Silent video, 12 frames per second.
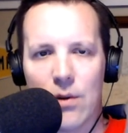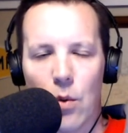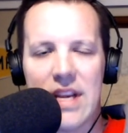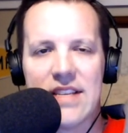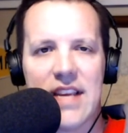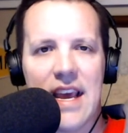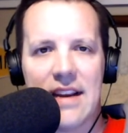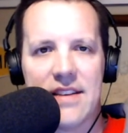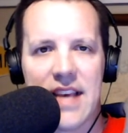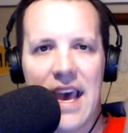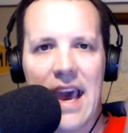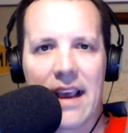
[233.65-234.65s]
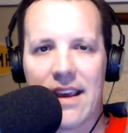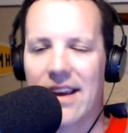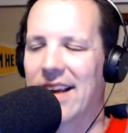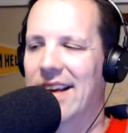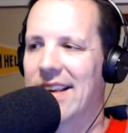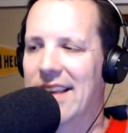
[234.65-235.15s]
Louisiana Tech,
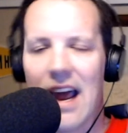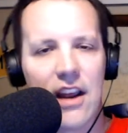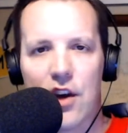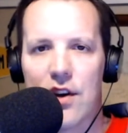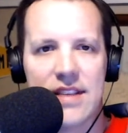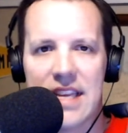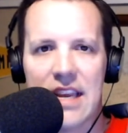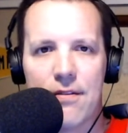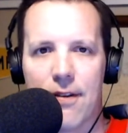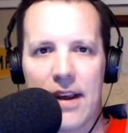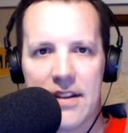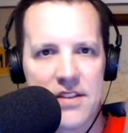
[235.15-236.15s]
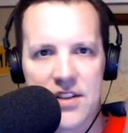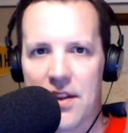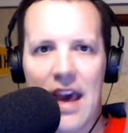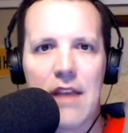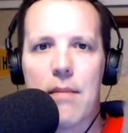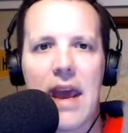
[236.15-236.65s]
not a good defense, so
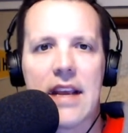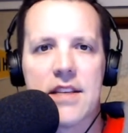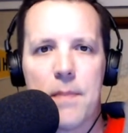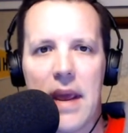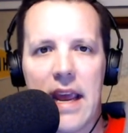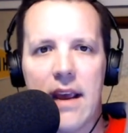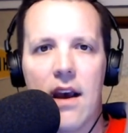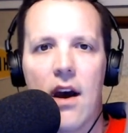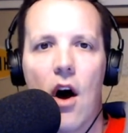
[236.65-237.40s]
that makes me